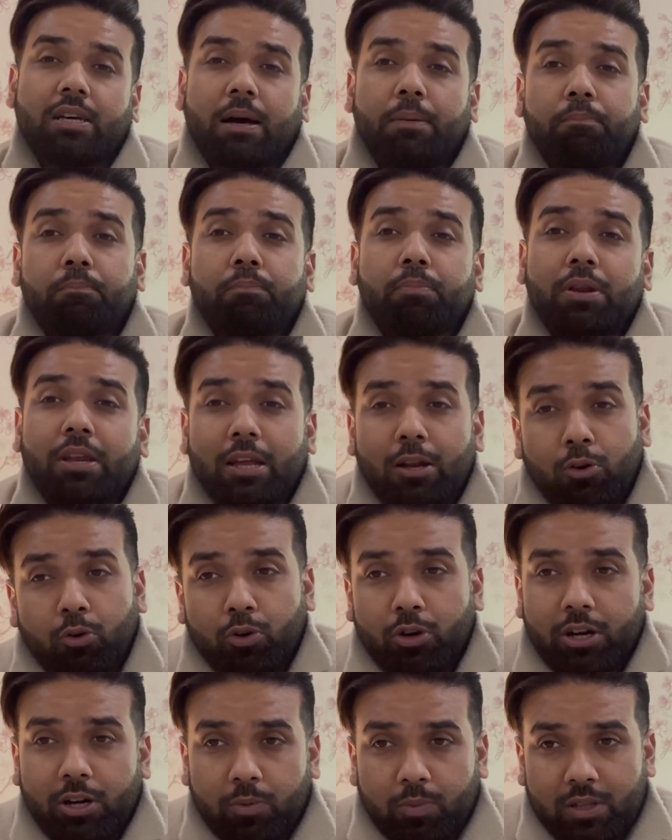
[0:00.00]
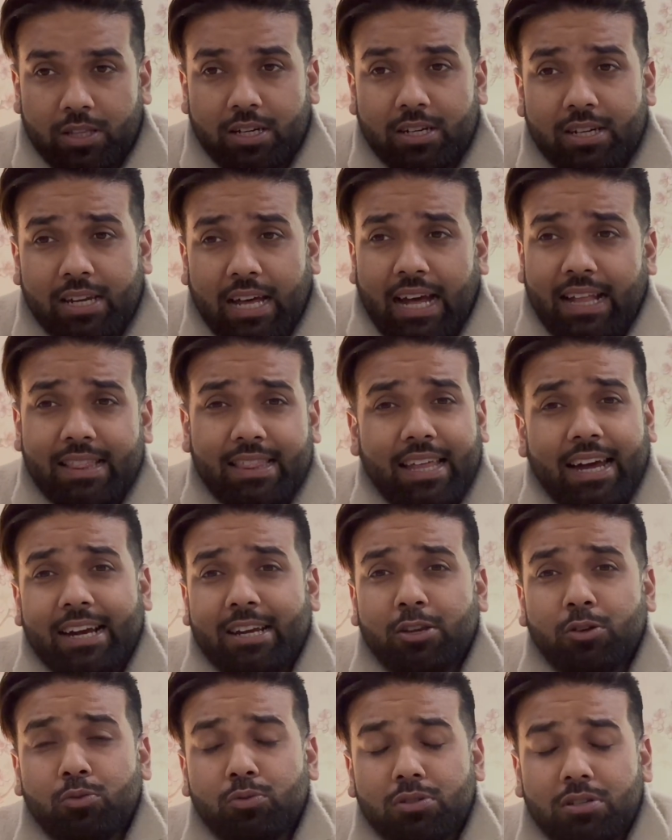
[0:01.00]
come preloaded with it and
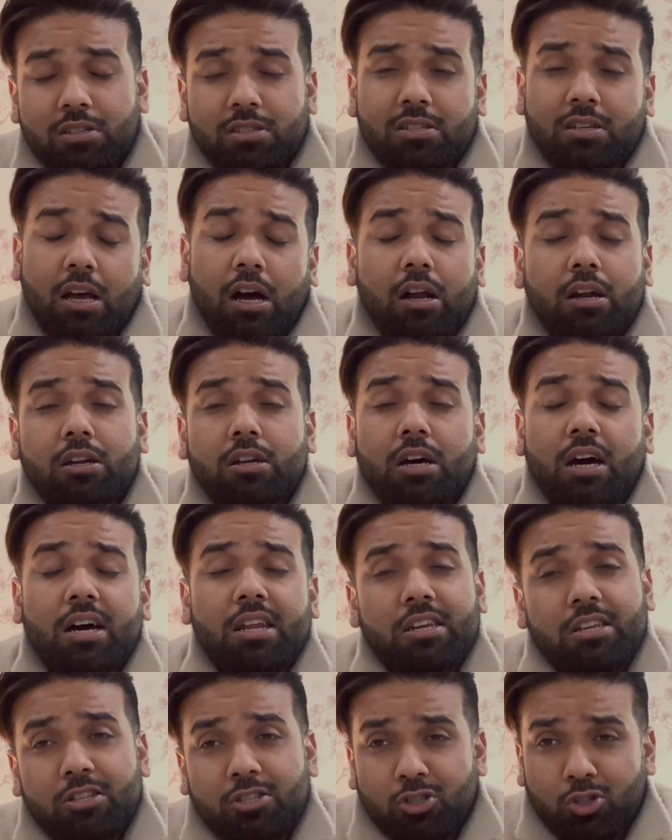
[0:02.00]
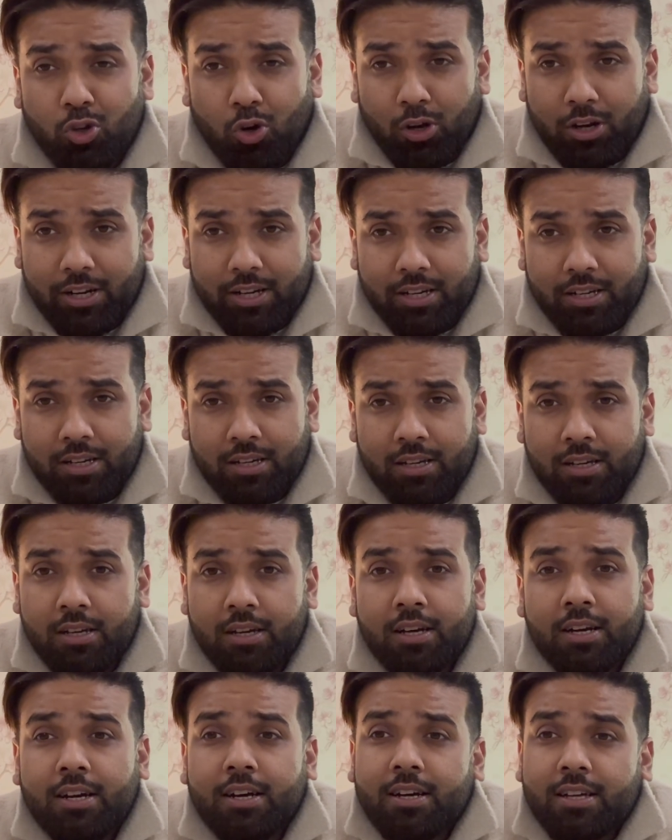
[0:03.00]
that users can't uninstall it.
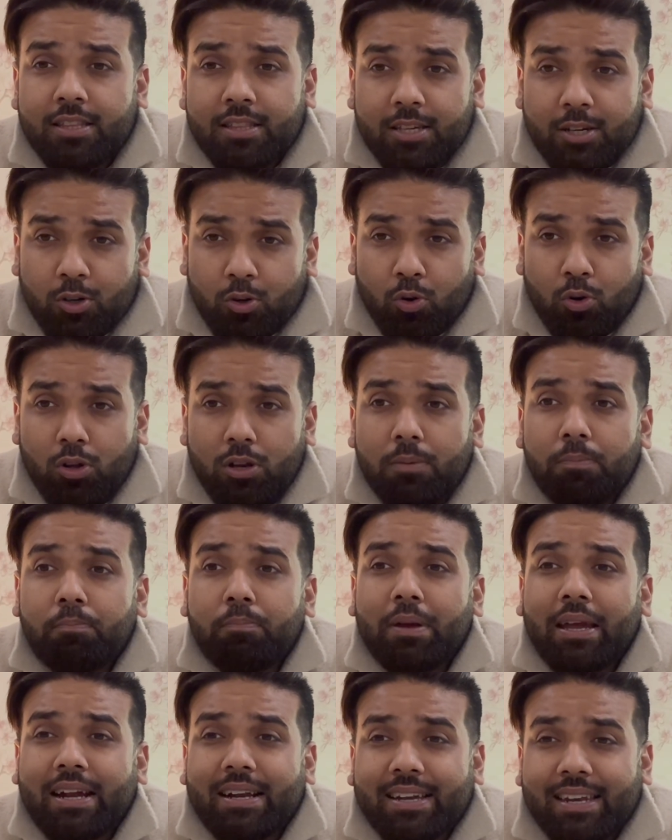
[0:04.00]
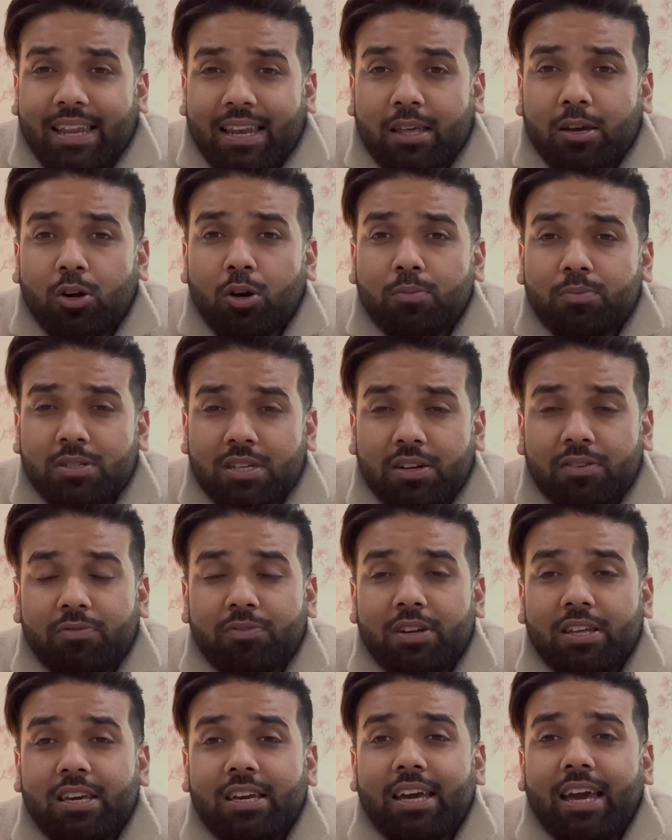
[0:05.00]
The goal: make telecom
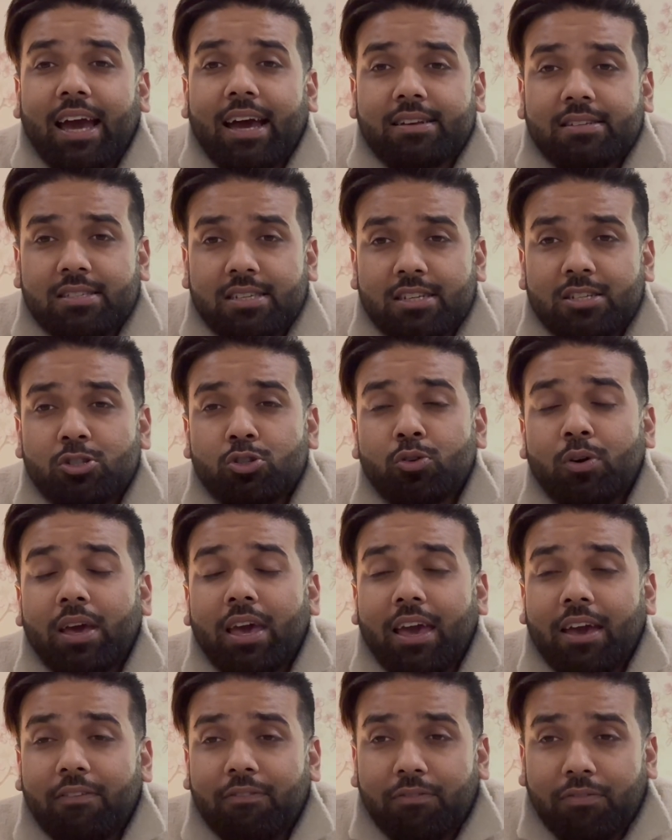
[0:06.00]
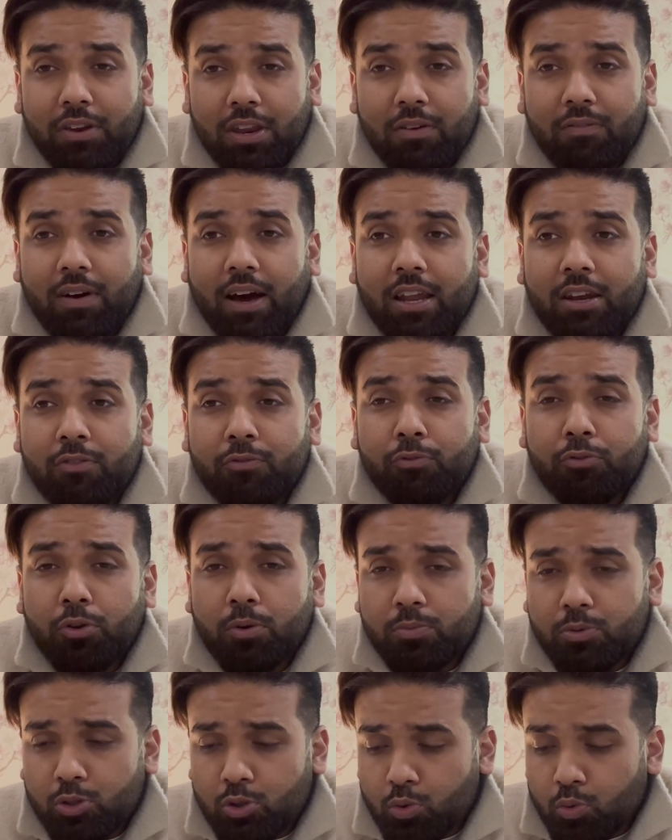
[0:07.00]
safety access to everyone
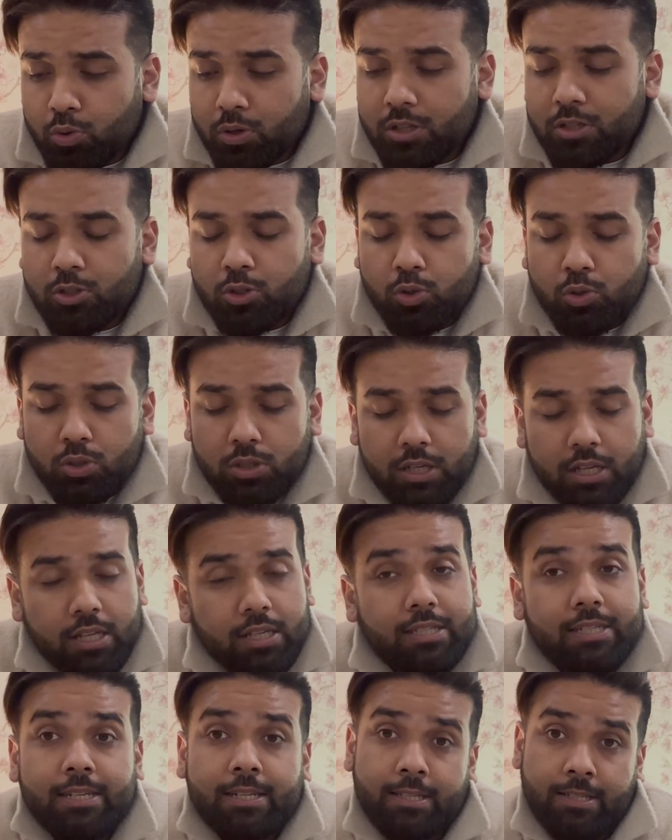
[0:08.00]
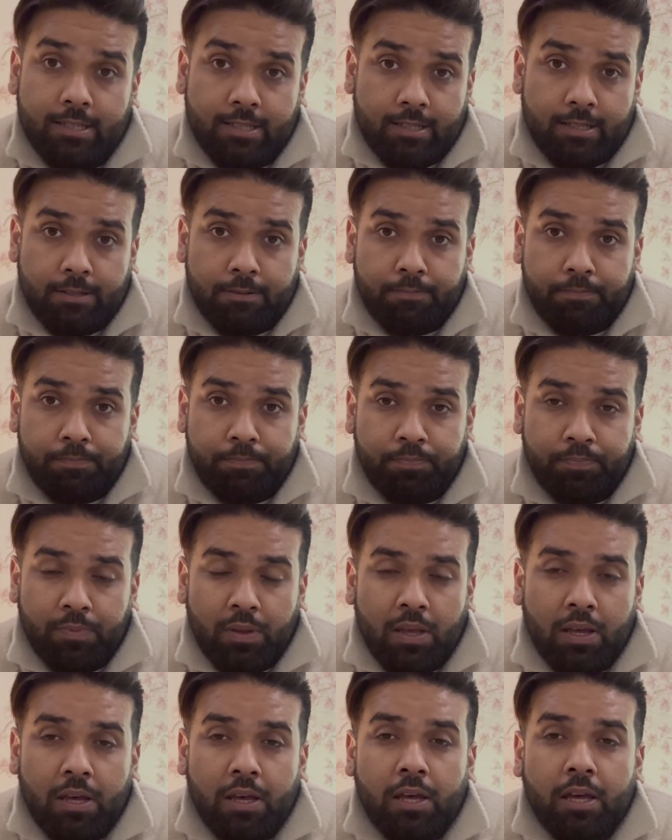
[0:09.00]
from students to senior citizens.
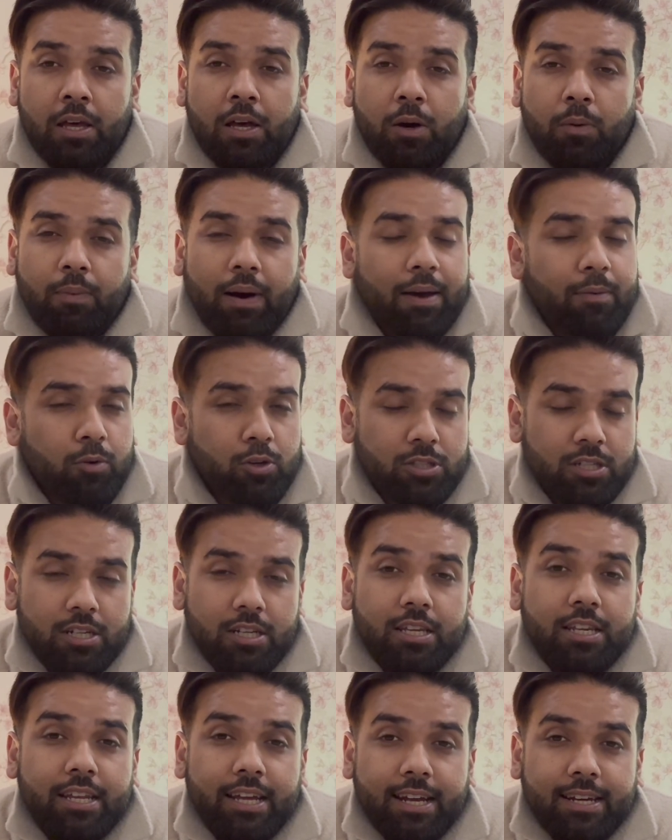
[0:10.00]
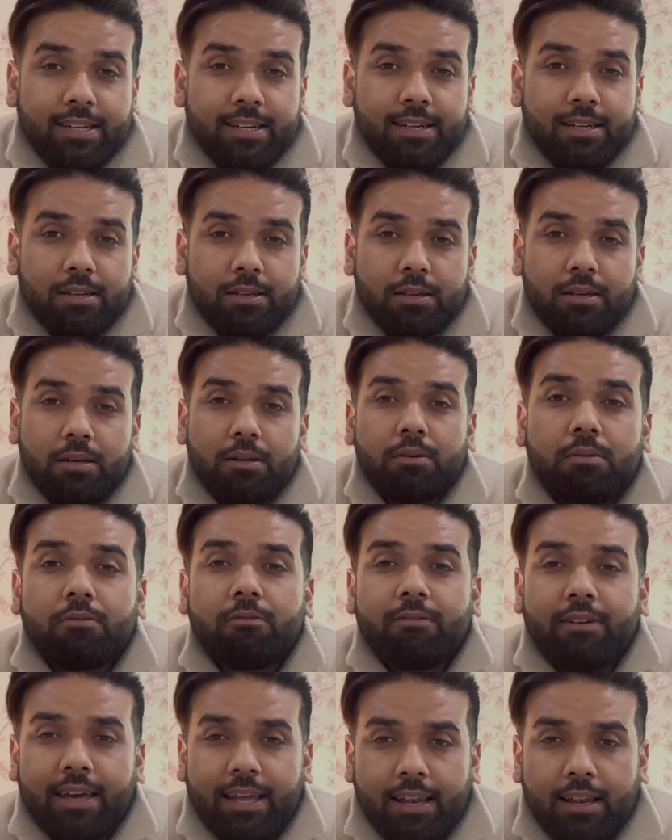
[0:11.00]
Why was it created?
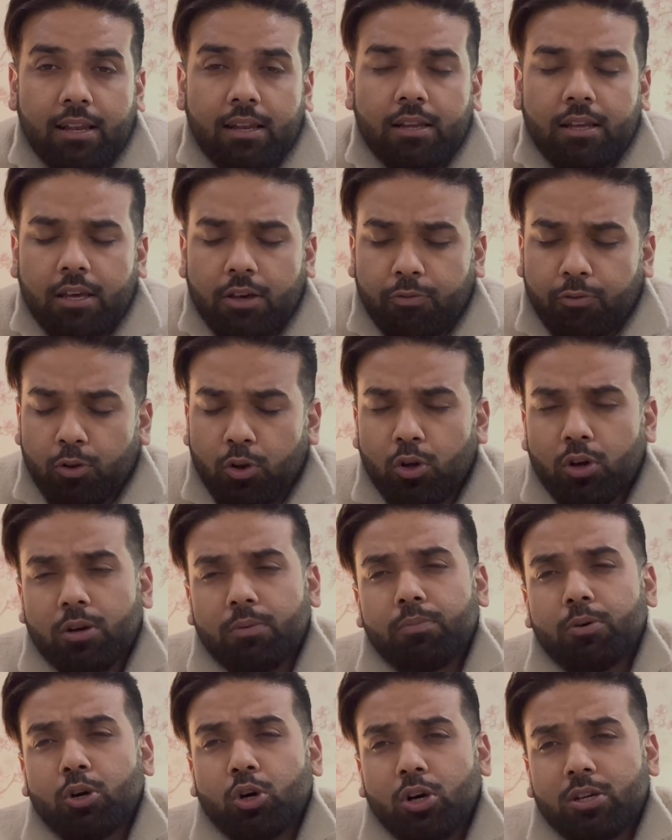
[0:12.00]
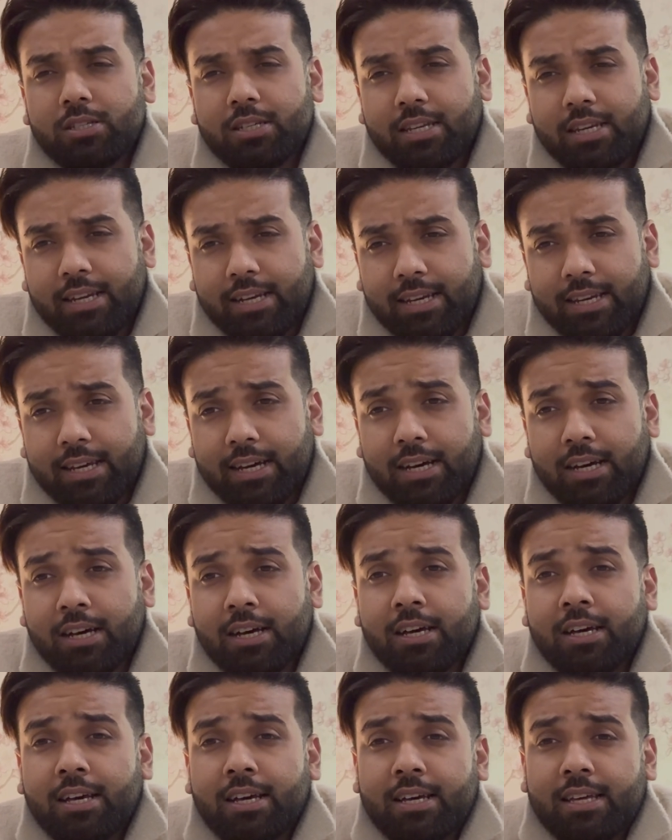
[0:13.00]
Well, if you look, because in India,
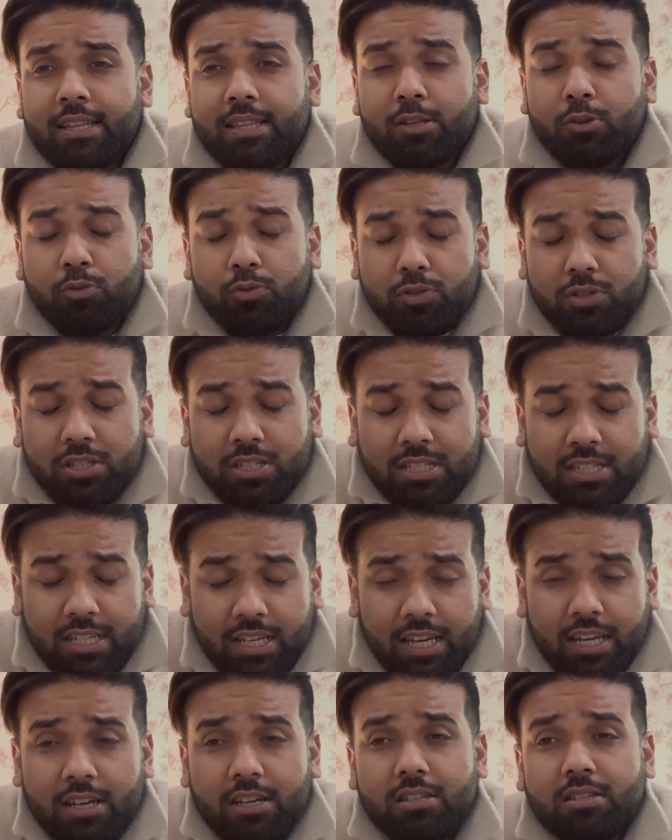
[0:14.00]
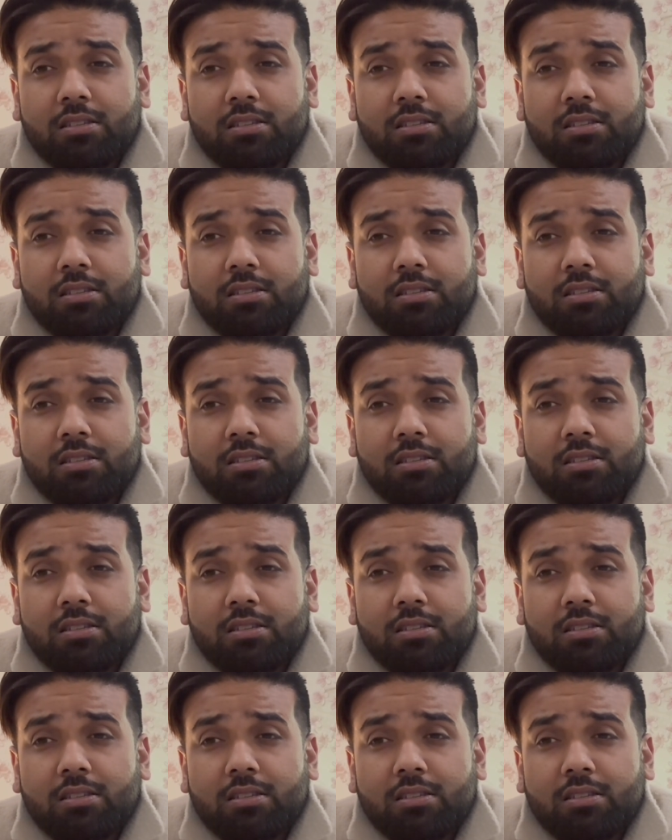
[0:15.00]
you are seeing a